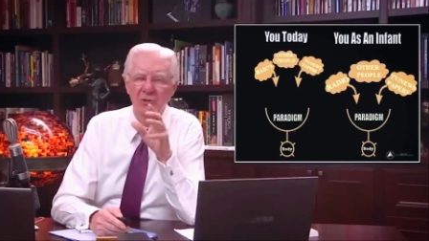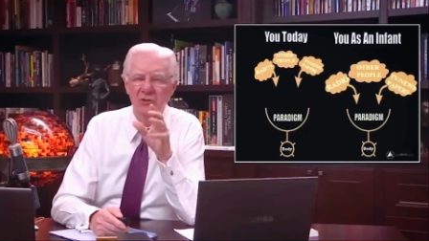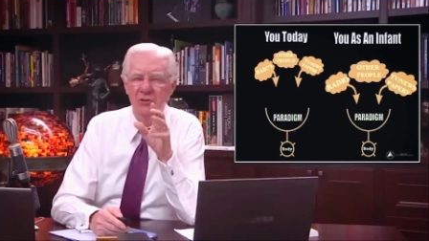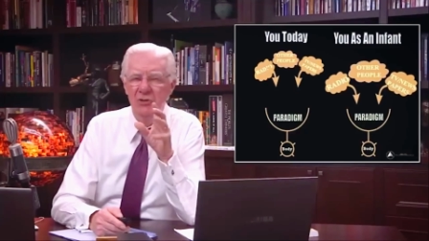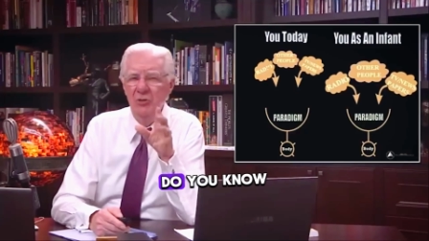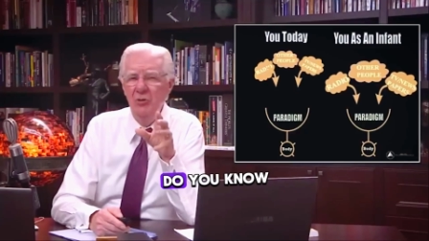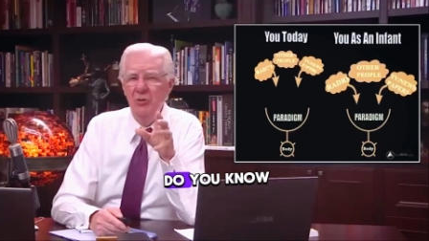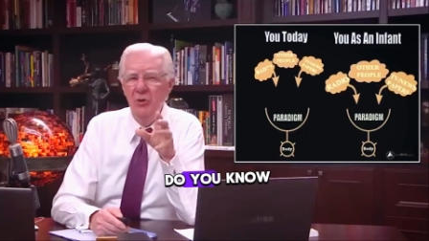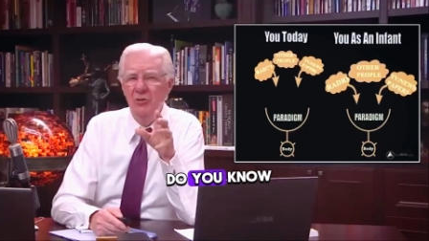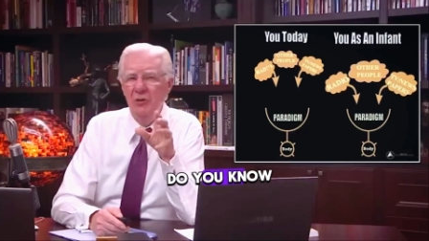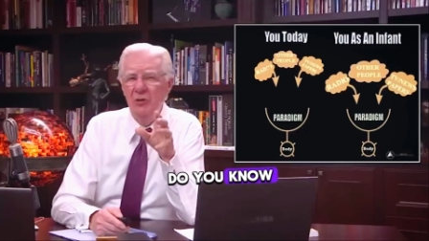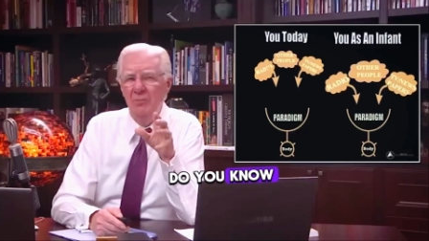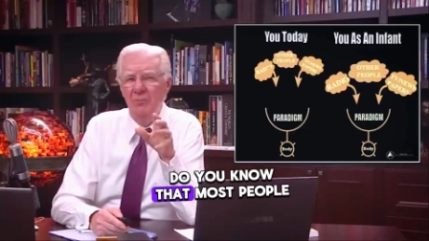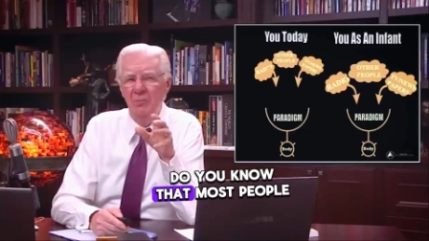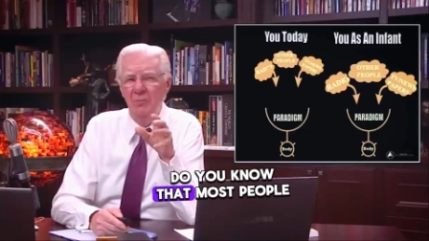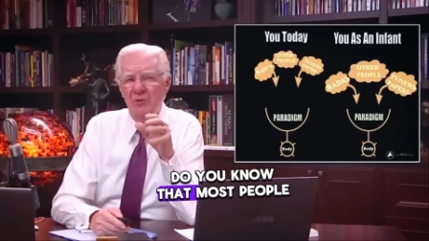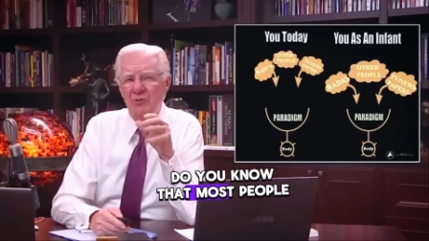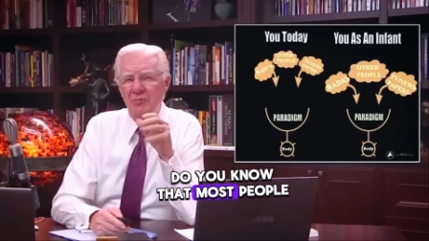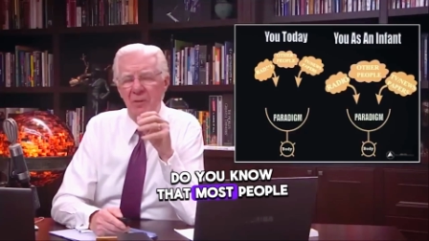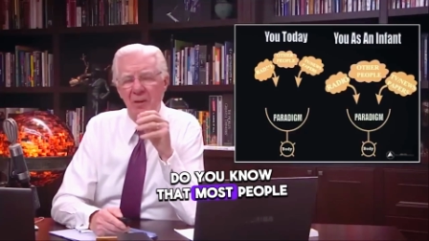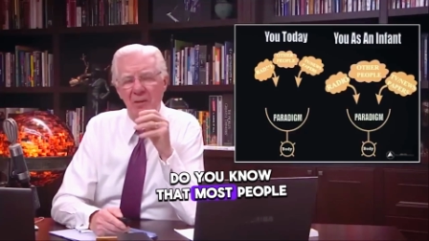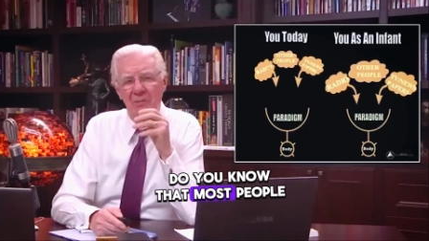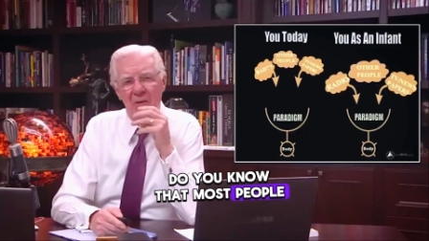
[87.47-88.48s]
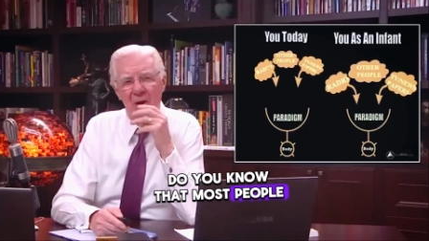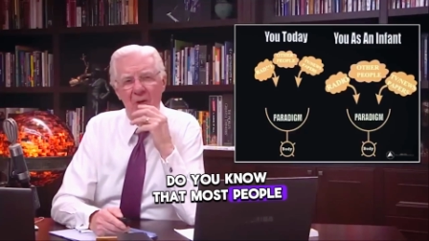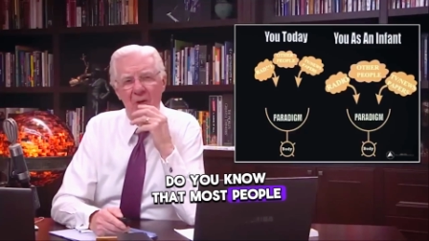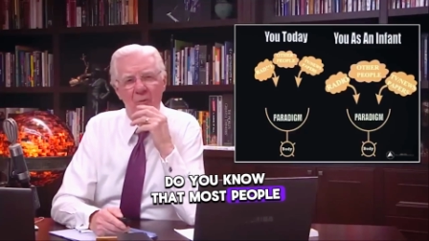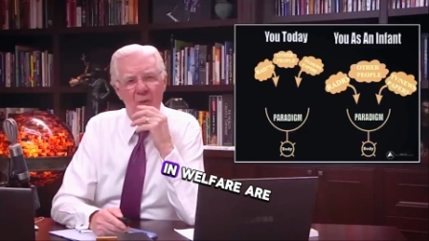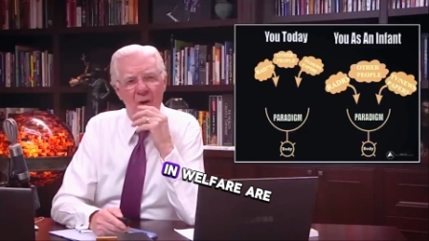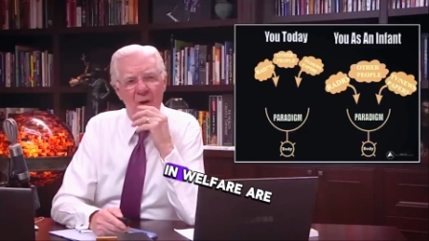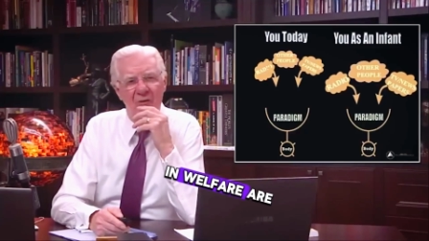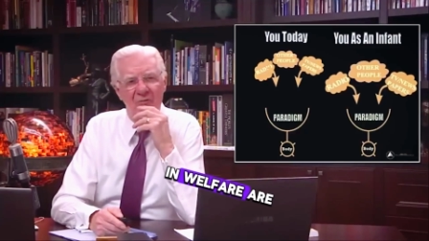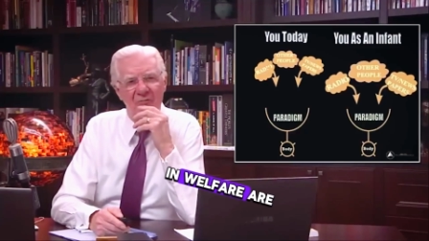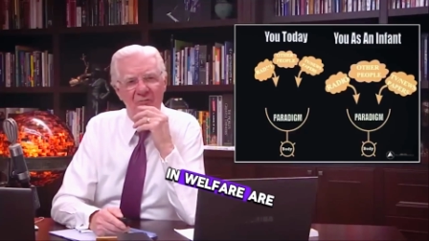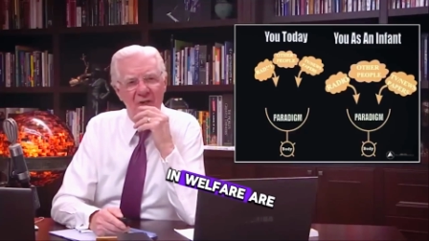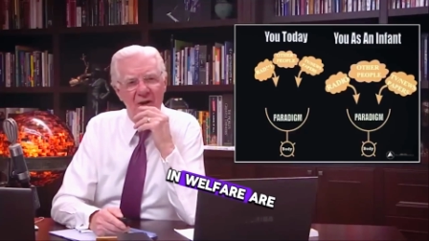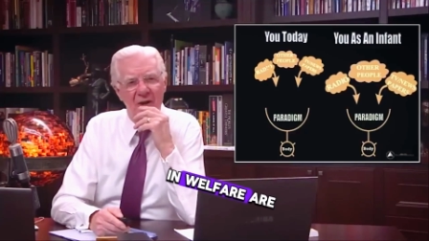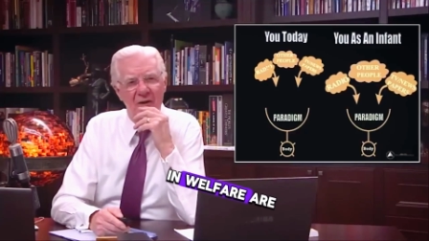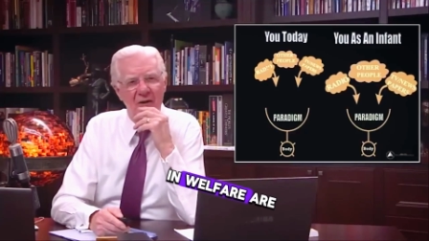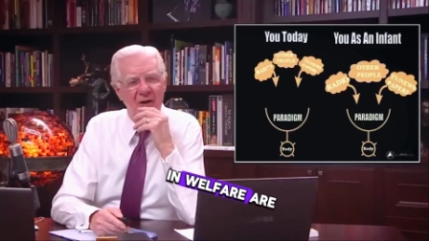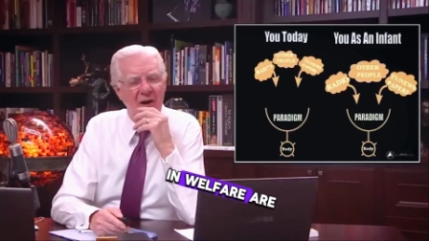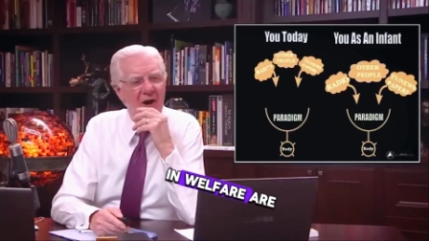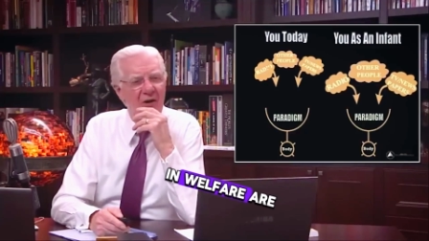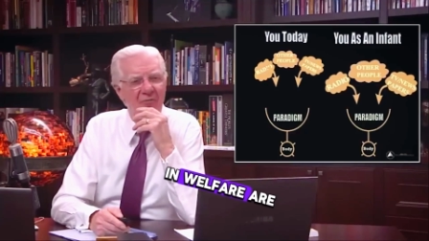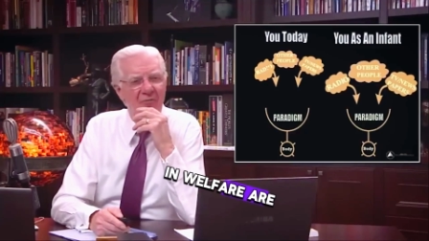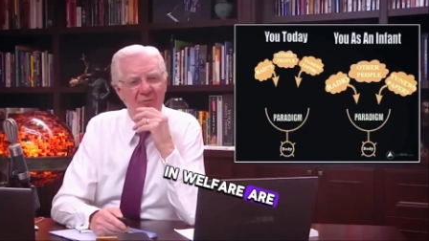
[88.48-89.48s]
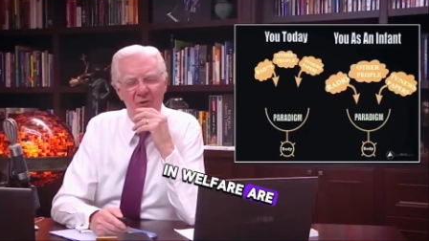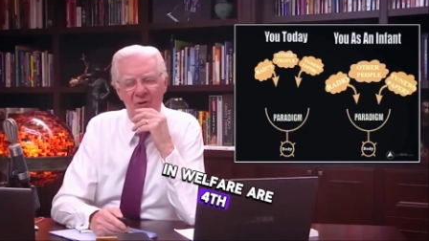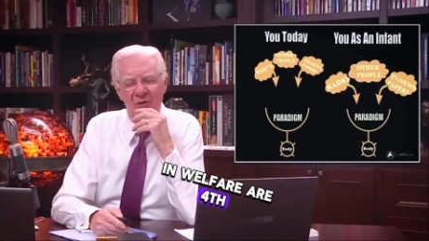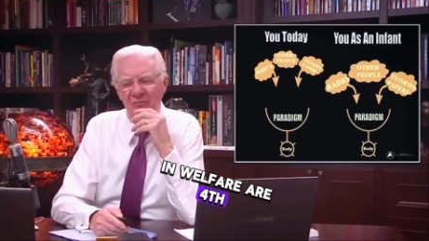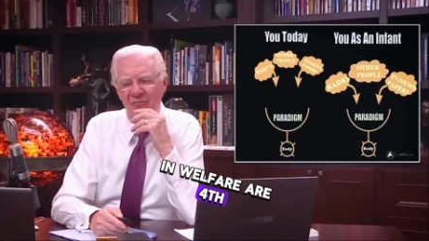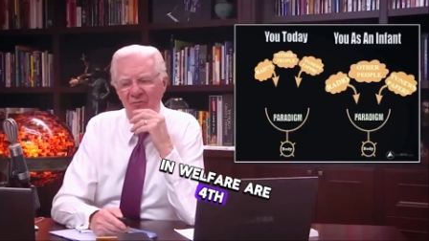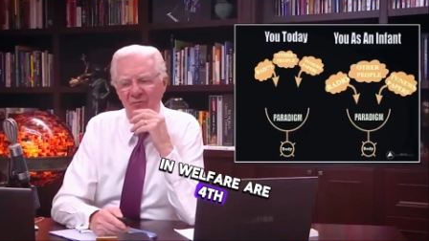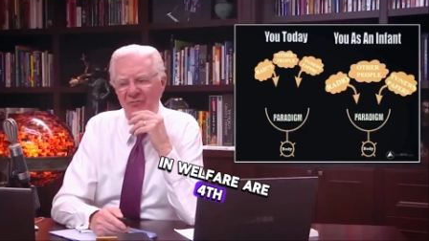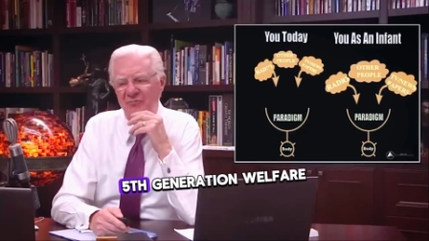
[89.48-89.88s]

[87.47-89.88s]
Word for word: Do you know that most people on welfare are fourth,